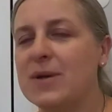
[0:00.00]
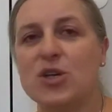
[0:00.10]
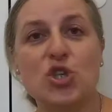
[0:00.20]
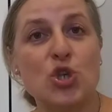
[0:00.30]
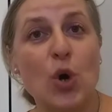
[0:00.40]

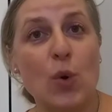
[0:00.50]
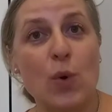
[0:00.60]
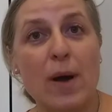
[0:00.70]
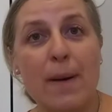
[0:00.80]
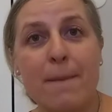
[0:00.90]

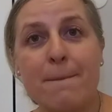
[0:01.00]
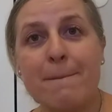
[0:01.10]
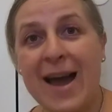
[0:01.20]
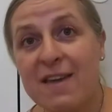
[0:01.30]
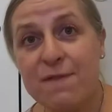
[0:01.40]
So
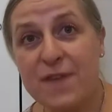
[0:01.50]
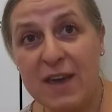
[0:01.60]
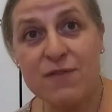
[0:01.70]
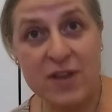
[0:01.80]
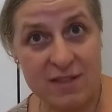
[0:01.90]
my
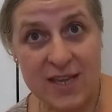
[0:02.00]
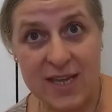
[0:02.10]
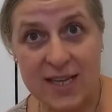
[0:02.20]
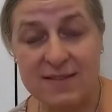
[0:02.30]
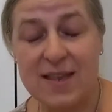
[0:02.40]
favorite
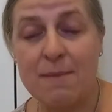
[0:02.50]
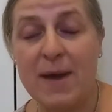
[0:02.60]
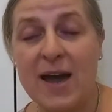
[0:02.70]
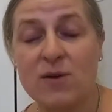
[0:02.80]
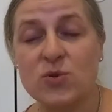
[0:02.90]
things
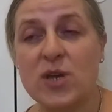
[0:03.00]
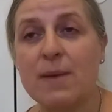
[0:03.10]
about